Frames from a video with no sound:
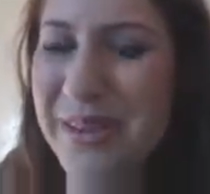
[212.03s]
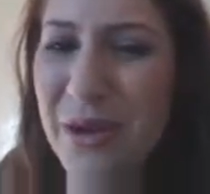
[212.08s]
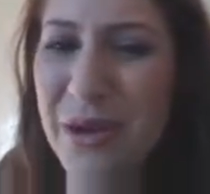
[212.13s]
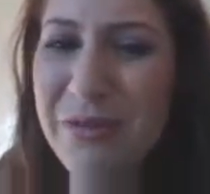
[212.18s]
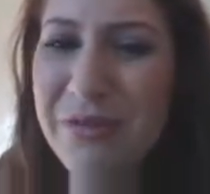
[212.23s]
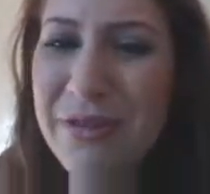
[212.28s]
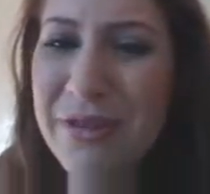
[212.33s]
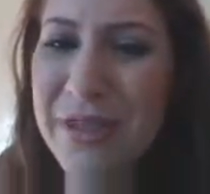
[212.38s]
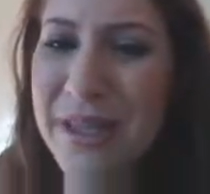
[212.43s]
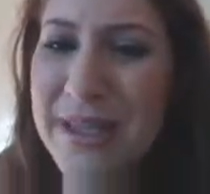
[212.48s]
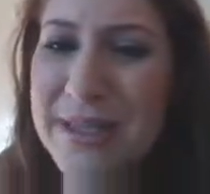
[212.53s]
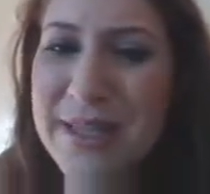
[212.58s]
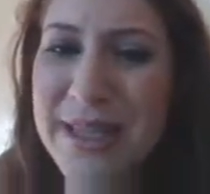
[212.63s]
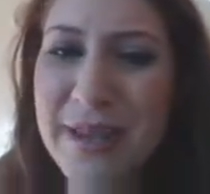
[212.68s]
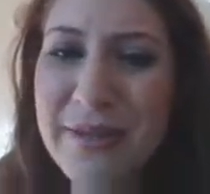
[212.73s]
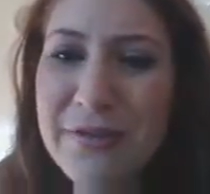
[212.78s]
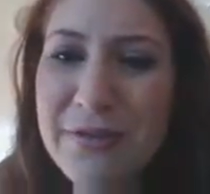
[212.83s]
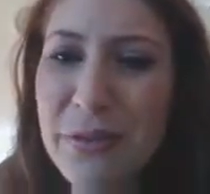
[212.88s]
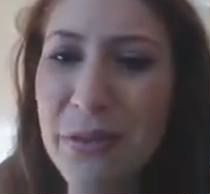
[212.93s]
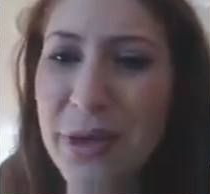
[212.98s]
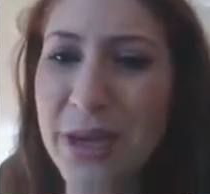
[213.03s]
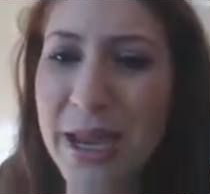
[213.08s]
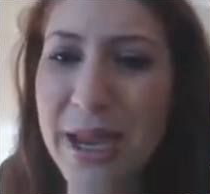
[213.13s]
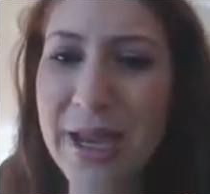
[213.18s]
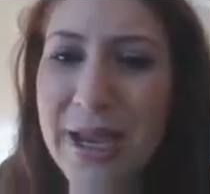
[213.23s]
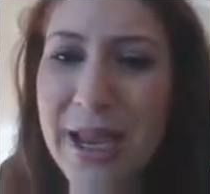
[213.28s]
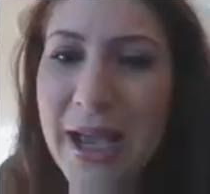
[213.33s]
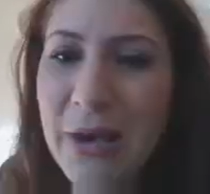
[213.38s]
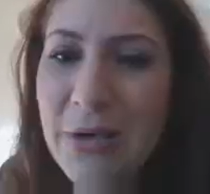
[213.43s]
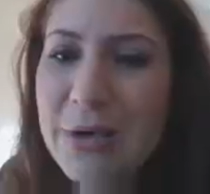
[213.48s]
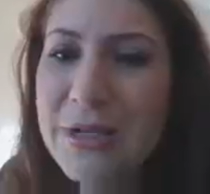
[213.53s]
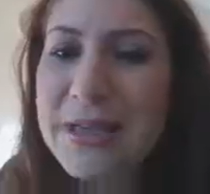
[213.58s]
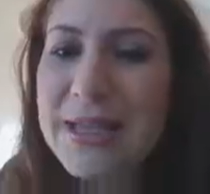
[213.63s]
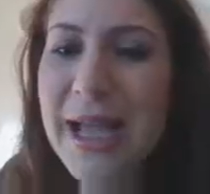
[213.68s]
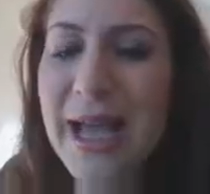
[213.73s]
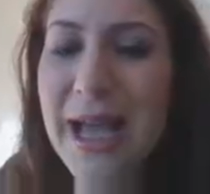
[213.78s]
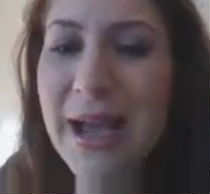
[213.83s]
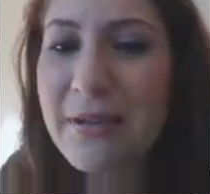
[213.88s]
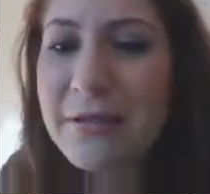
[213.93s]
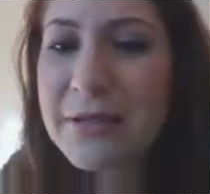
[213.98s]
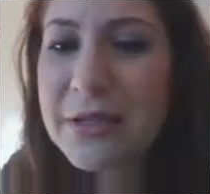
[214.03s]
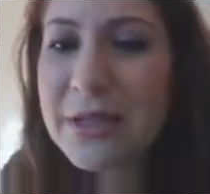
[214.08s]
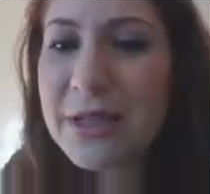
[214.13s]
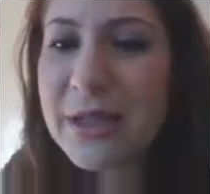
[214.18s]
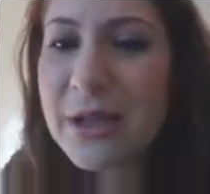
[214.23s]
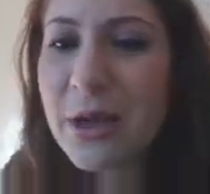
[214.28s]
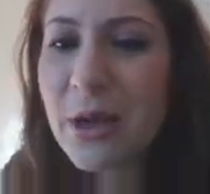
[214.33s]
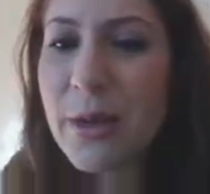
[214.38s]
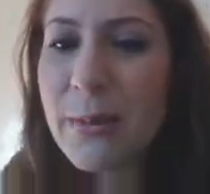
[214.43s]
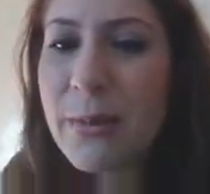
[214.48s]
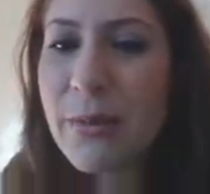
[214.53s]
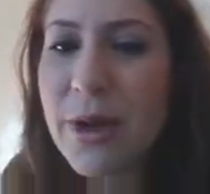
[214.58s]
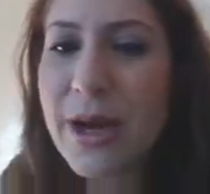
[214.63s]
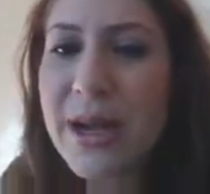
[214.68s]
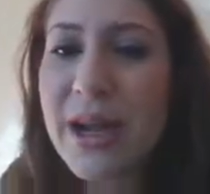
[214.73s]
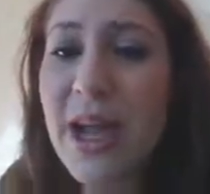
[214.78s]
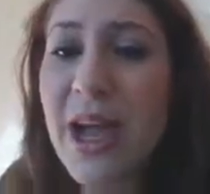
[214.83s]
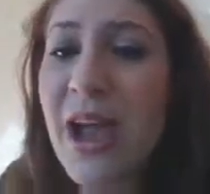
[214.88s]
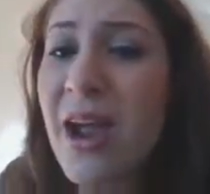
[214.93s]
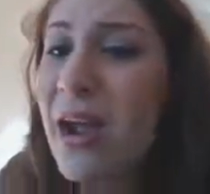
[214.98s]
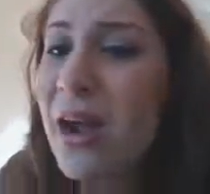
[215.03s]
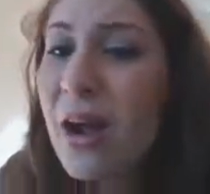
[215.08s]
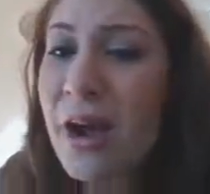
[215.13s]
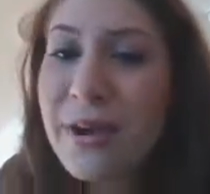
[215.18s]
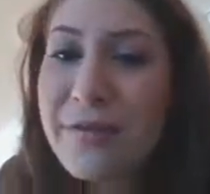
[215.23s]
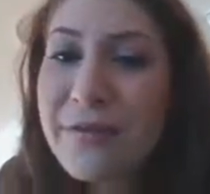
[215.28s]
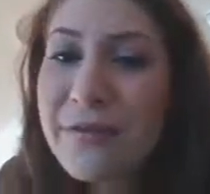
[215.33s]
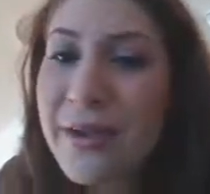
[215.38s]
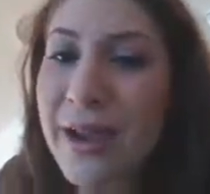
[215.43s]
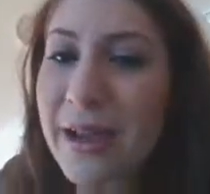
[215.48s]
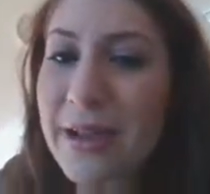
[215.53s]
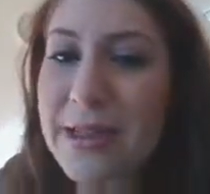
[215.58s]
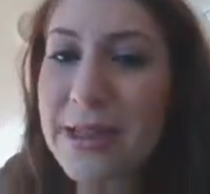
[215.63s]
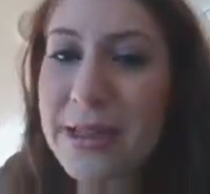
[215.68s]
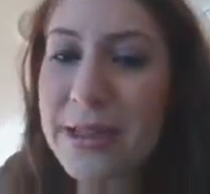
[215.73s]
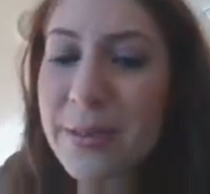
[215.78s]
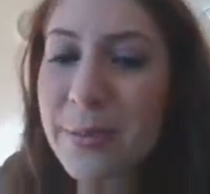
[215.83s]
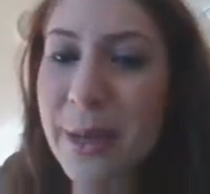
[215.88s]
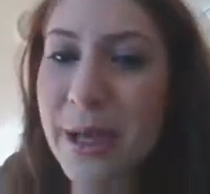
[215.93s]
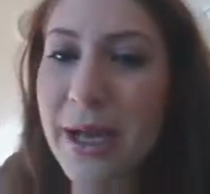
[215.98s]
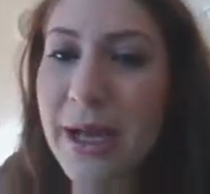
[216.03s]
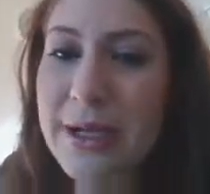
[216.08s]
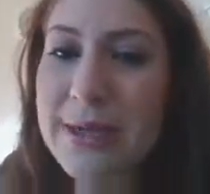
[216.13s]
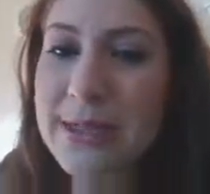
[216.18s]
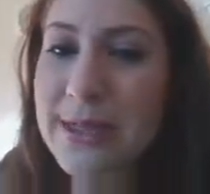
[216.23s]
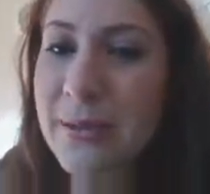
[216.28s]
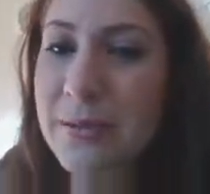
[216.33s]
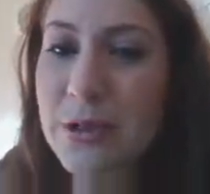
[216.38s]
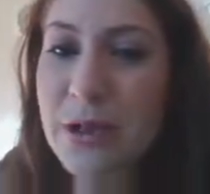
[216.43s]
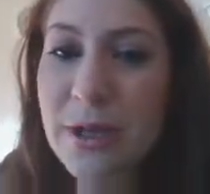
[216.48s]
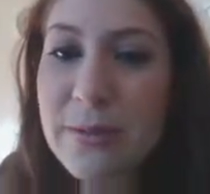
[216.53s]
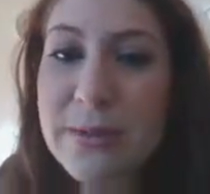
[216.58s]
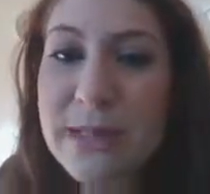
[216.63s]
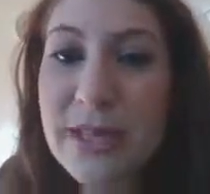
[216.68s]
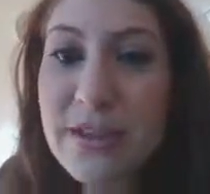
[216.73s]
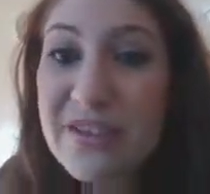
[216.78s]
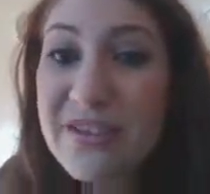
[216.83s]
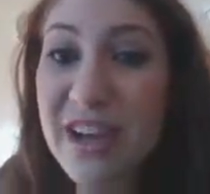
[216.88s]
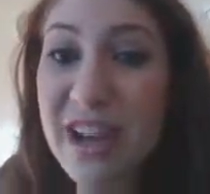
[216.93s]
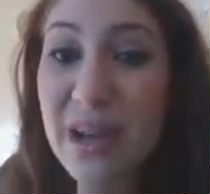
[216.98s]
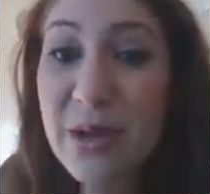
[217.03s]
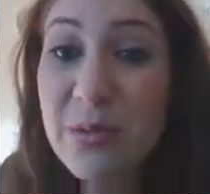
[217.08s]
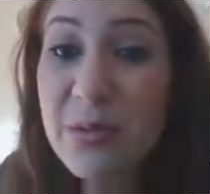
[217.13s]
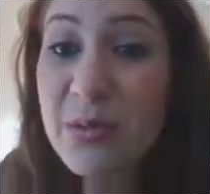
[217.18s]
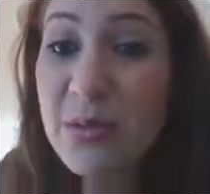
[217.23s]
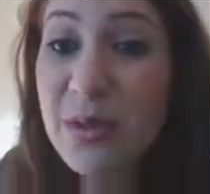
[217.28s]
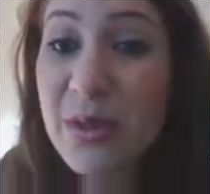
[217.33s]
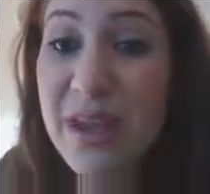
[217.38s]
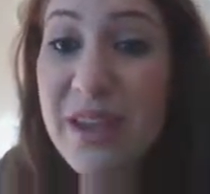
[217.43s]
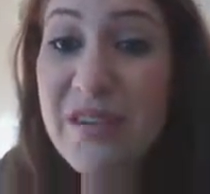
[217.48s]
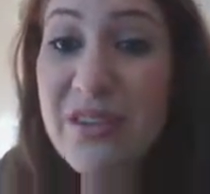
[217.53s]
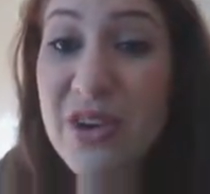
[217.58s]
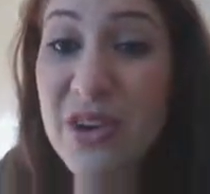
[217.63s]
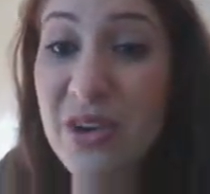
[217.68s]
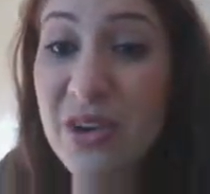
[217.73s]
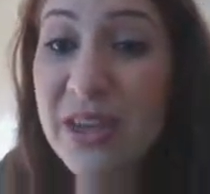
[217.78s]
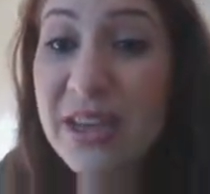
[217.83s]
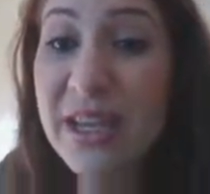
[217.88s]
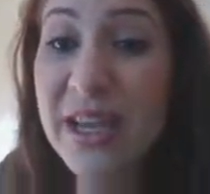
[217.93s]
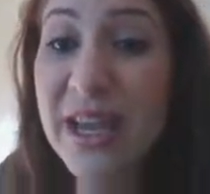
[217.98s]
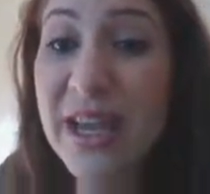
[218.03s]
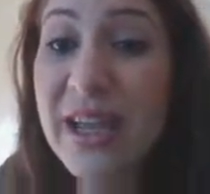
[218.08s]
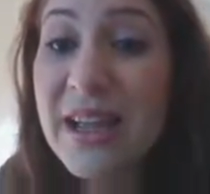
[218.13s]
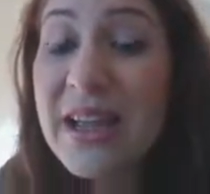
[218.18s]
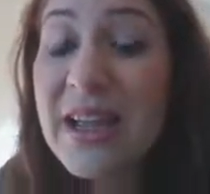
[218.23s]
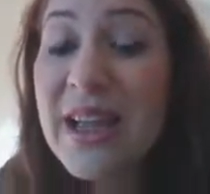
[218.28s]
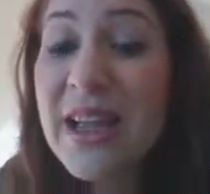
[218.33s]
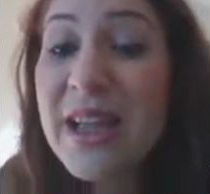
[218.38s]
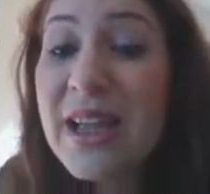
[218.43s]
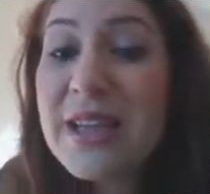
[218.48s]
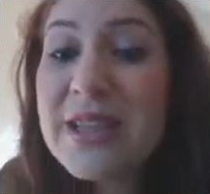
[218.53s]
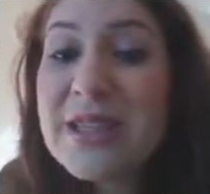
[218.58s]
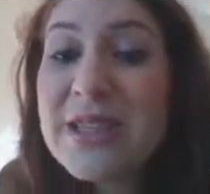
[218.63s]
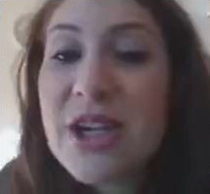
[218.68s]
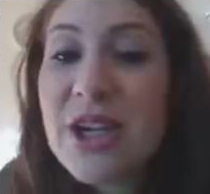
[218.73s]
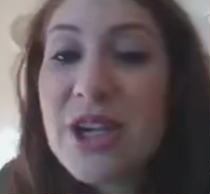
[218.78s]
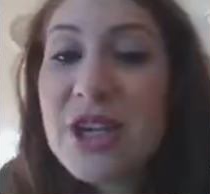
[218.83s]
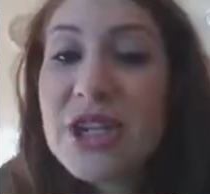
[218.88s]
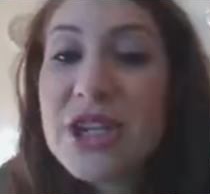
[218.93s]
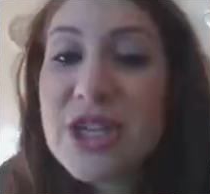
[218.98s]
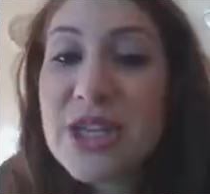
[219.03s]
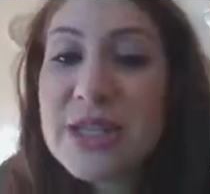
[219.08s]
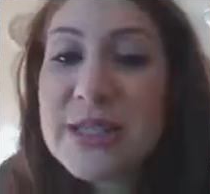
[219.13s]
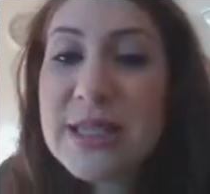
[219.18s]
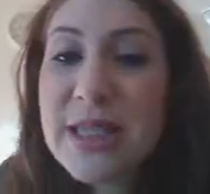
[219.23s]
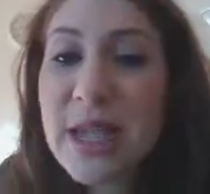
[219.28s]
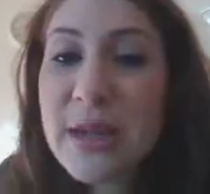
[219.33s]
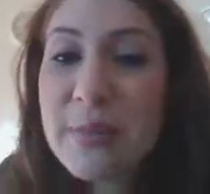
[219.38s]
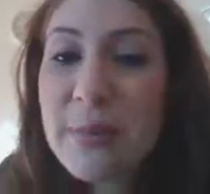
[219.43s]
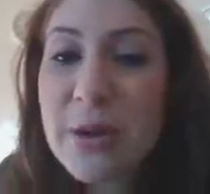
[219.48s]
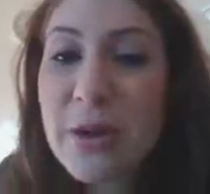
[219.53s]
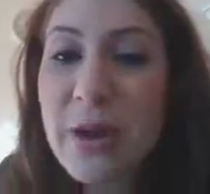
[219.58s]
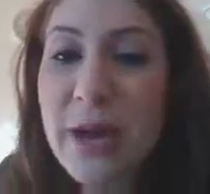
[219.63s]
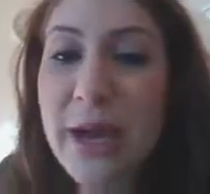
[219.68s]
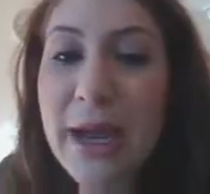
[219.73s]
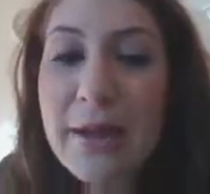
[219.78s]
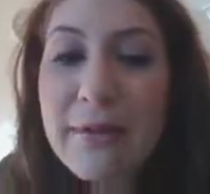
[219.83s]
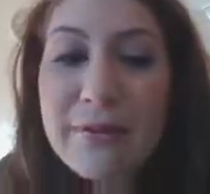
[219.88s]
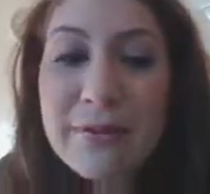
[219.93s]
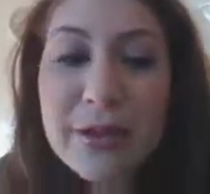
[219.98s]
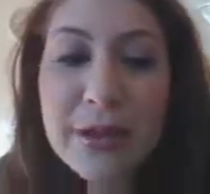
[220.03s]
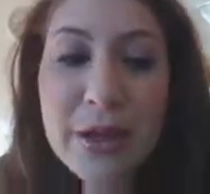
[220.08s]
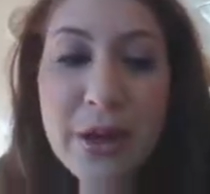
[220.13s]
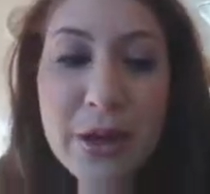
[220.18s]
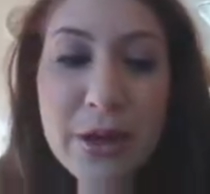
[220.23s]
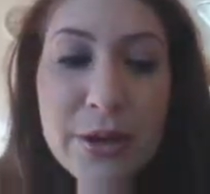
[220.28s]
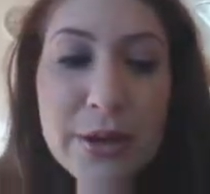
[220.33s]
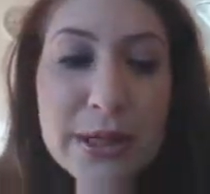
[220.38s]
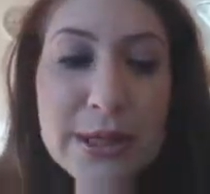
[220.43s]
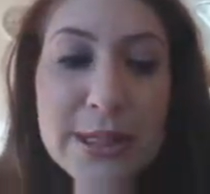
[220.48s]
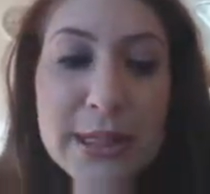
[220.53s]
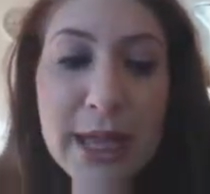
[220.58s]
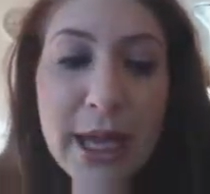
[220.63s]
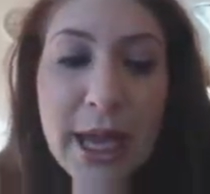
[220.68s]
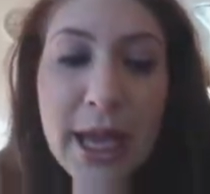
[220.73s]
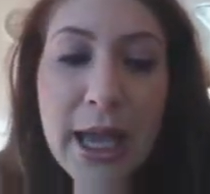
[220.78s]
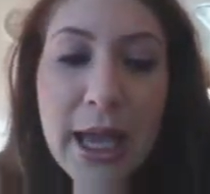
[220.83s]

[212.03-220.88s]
Often they say 48 hours after the Collaborate. I found in the past sometimes they're available even earlier, so just keep an eye out for those.